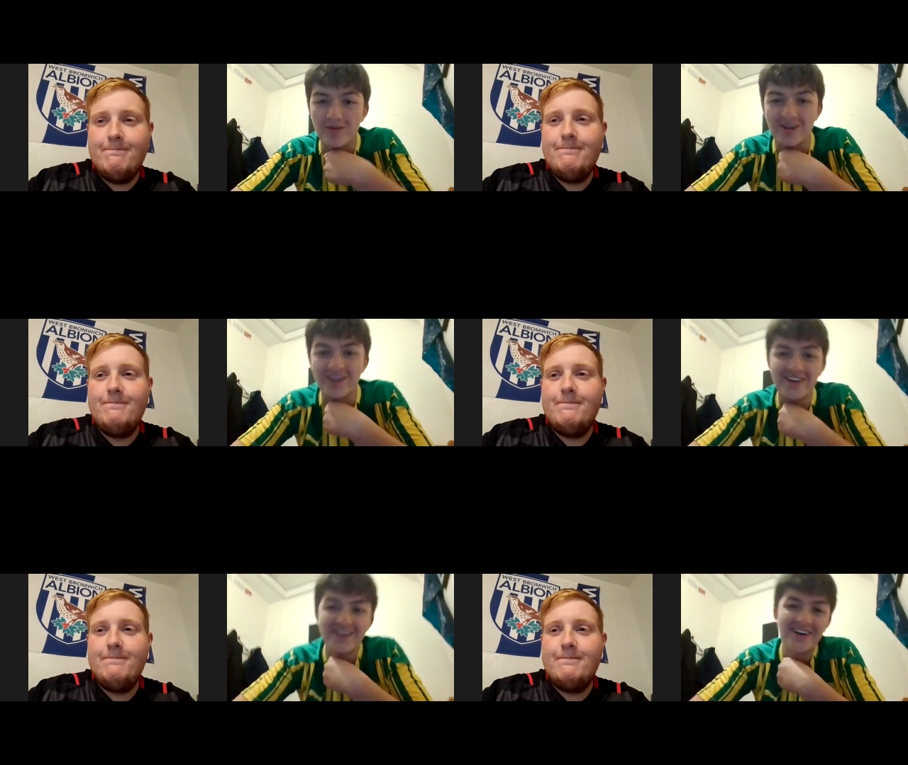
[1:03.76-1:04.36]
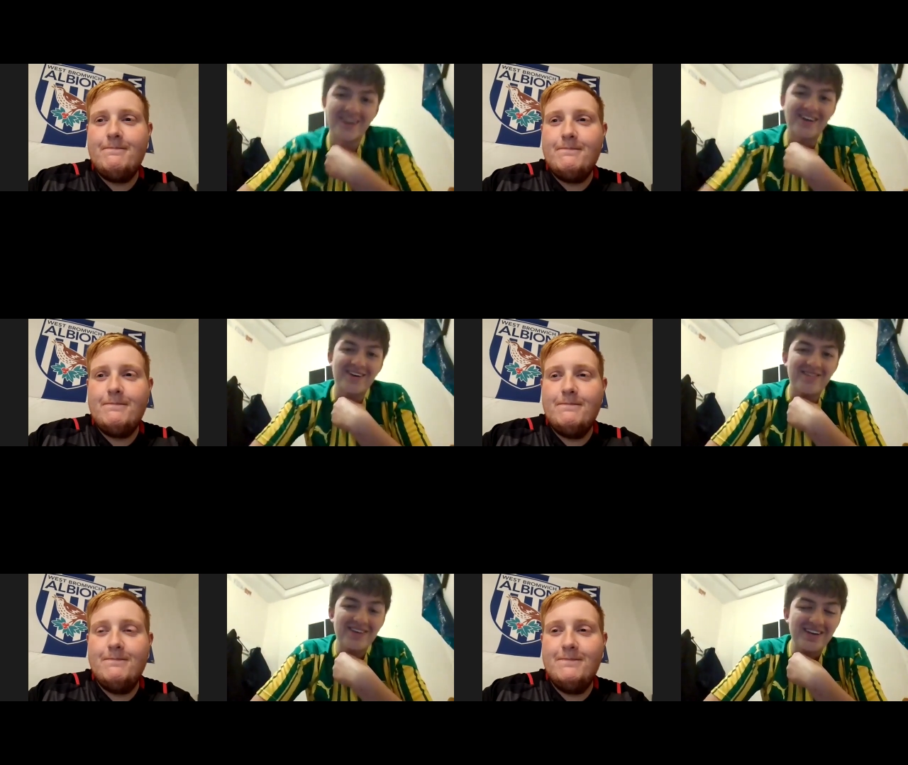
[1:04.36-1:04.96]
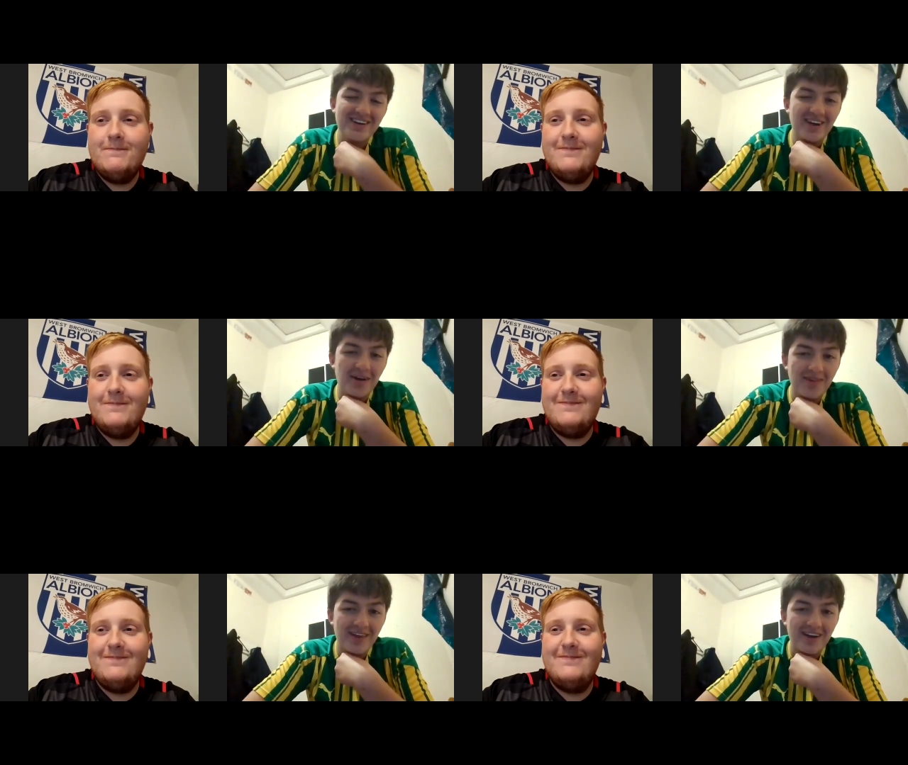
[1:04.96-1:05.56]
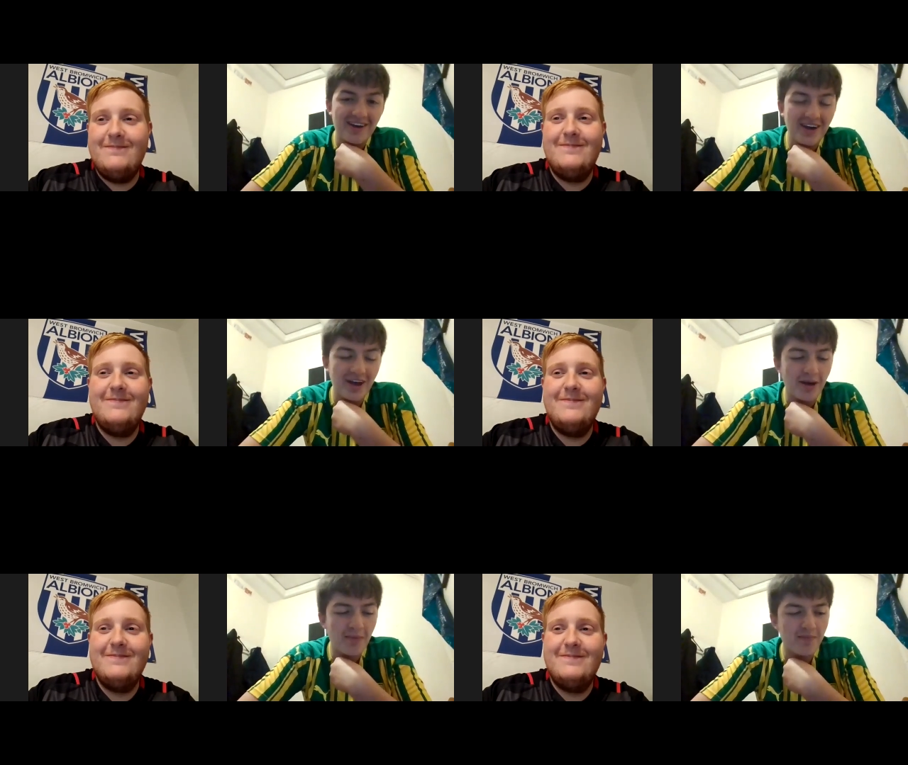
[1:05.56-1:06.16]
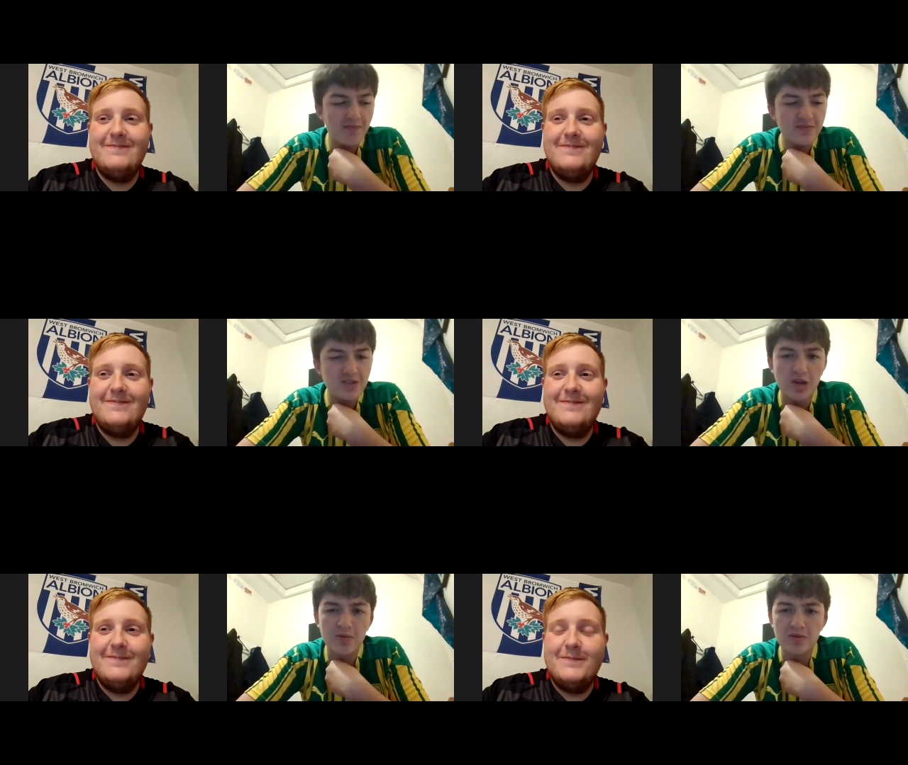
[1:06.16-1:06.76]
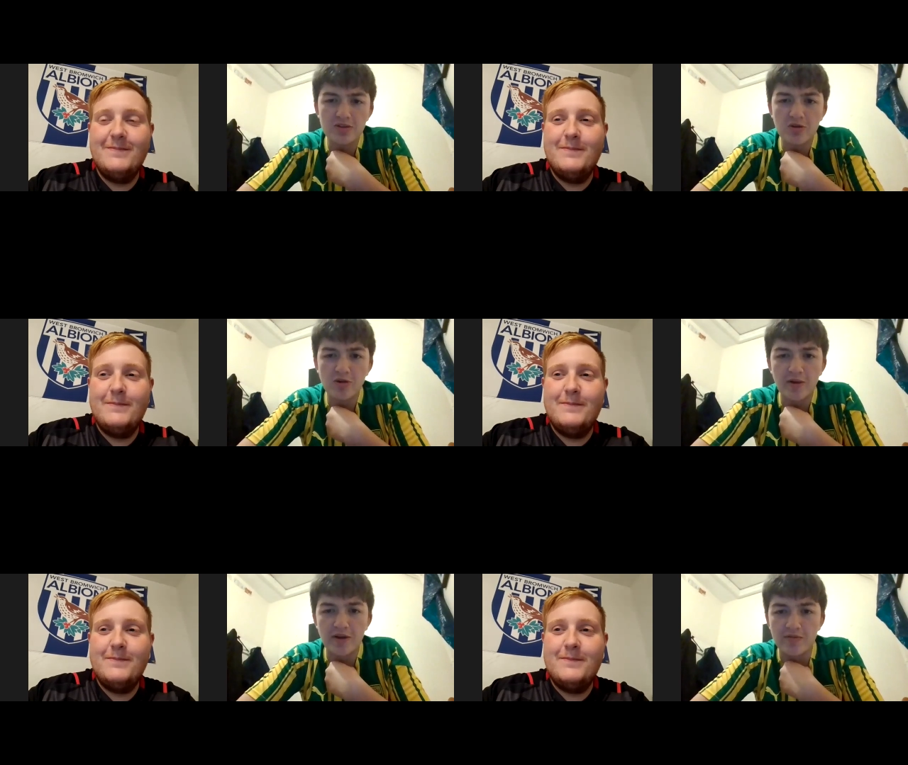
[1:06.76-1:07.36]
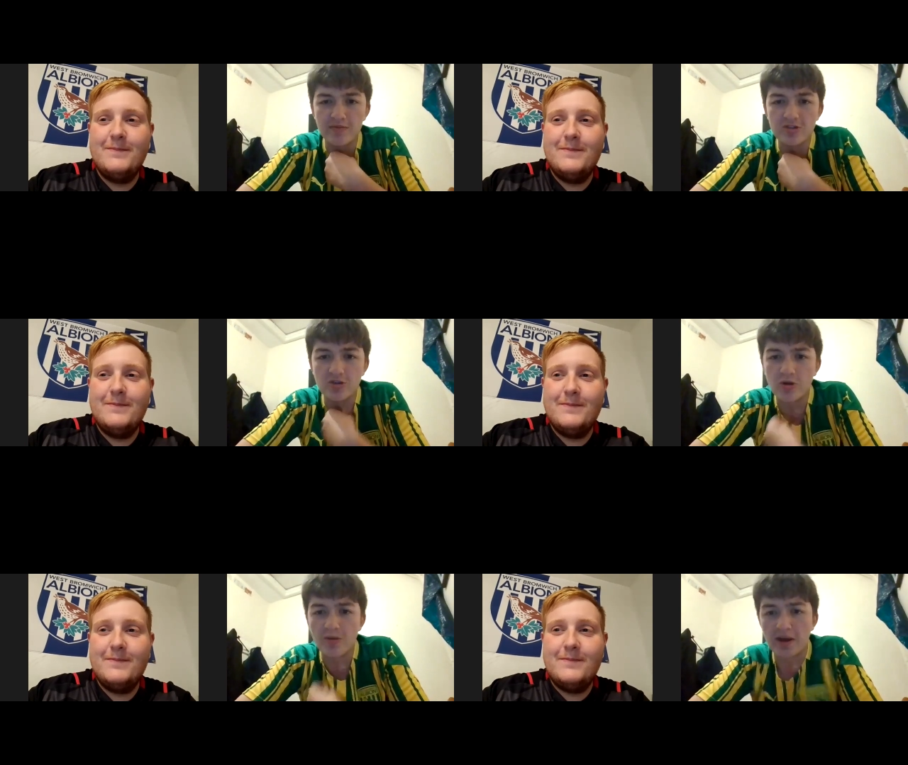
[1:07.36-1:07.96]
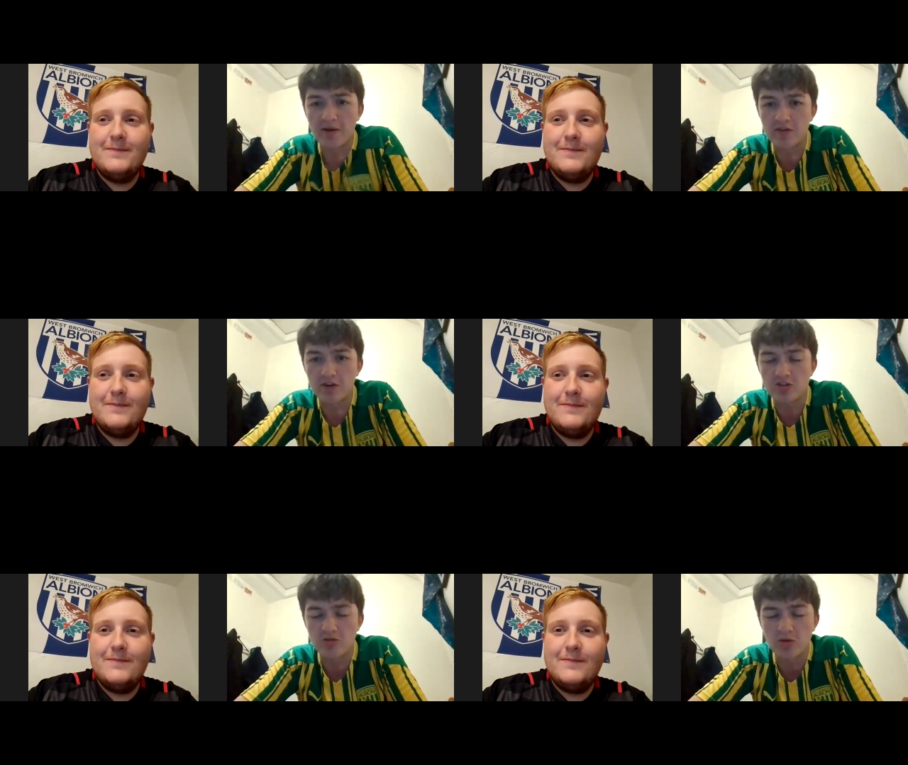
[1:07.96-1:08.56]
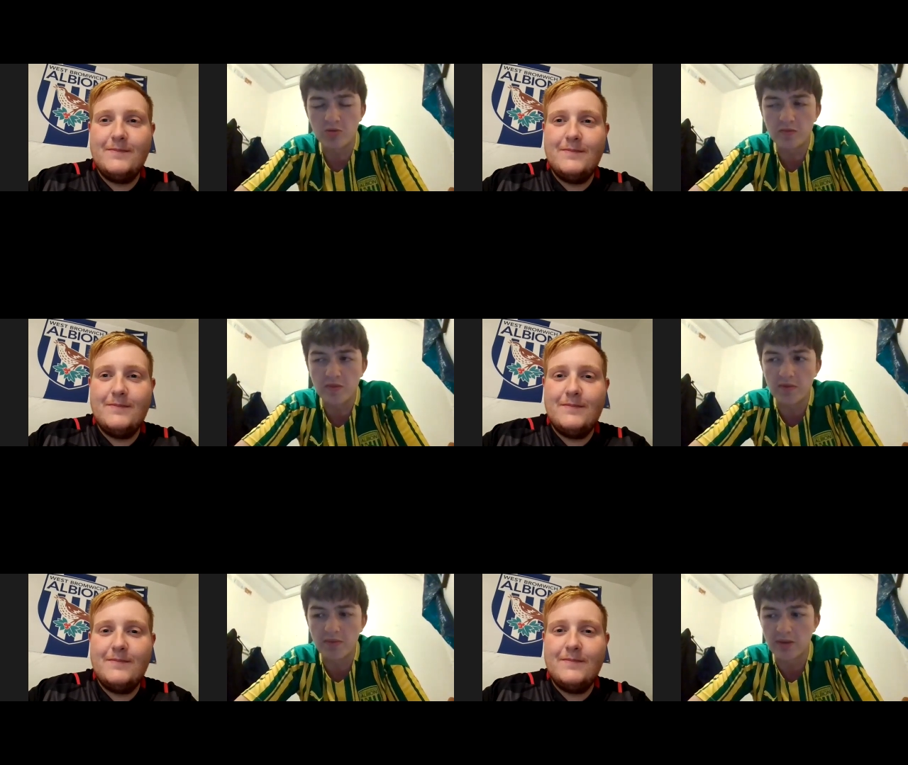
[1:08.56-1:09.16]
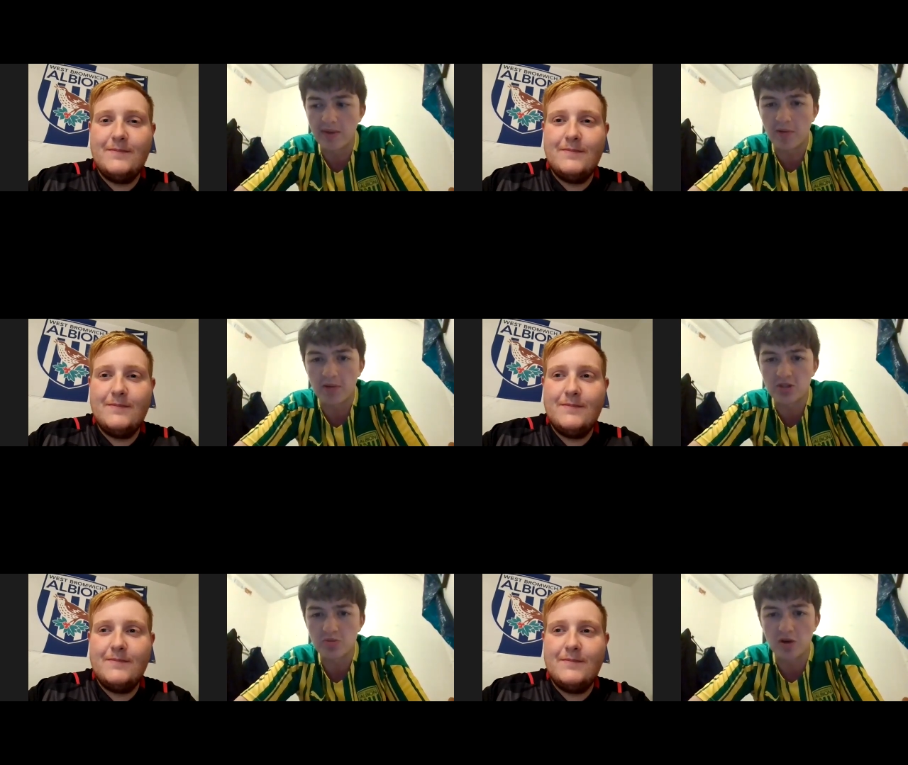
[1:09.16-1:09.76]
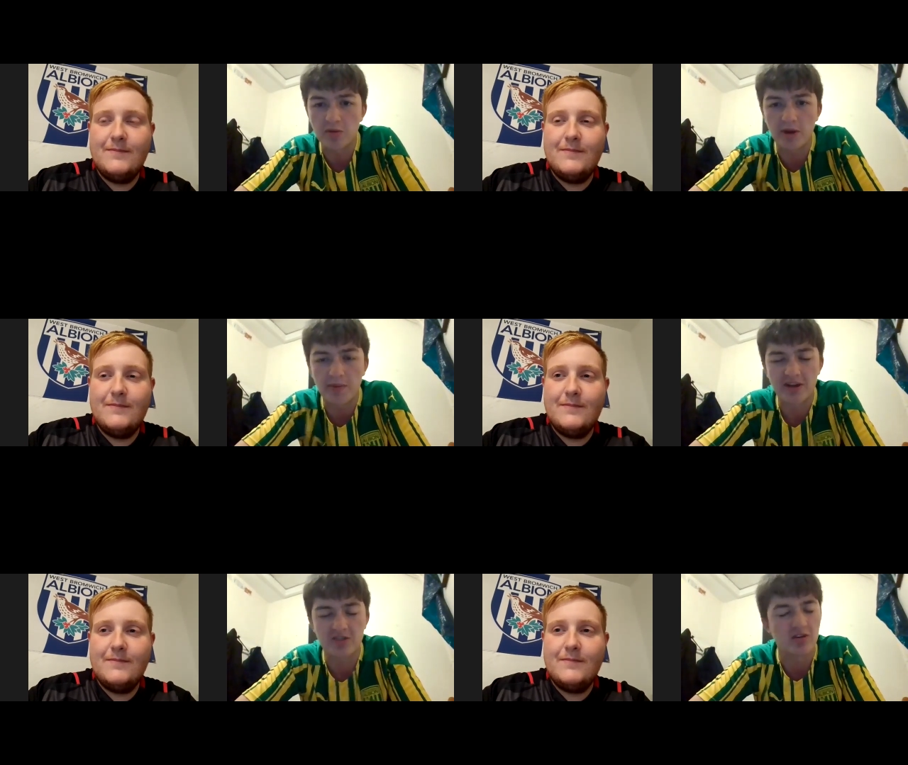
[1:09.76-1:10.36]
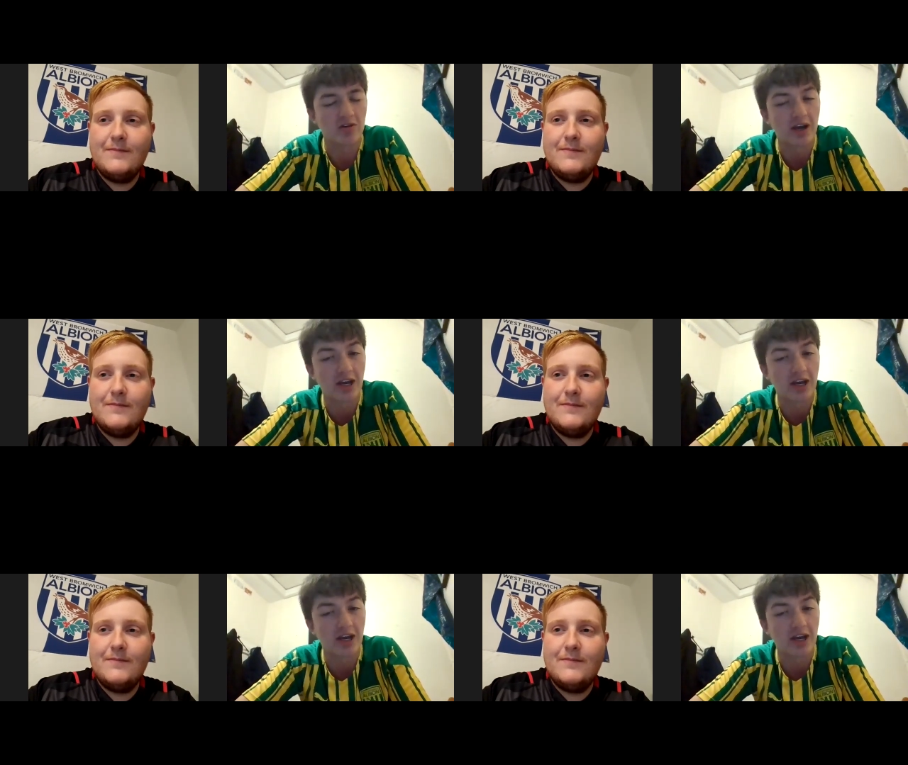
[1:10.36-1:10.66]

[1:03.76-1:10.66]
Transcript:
Speaker 1: but we can go with that. Um, so let's talk about let's talk about first of all a bit about West Brom in the past few